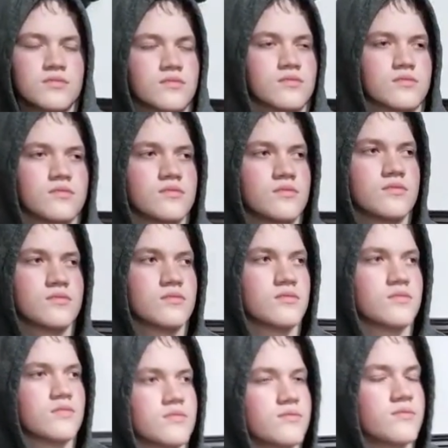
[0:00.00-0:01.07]
the getaway
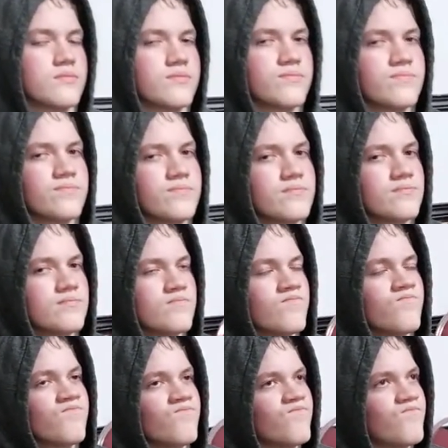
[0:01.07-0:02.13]
van, he,
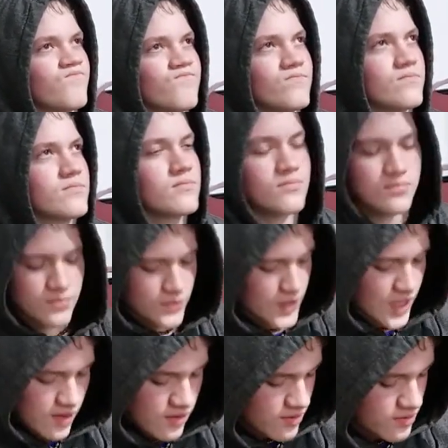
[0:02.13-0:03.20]
uh, he
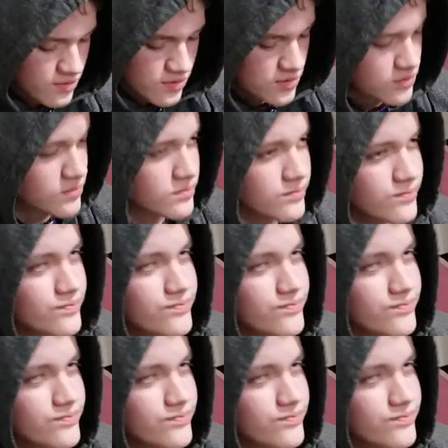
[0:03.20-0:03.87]
kidnapped him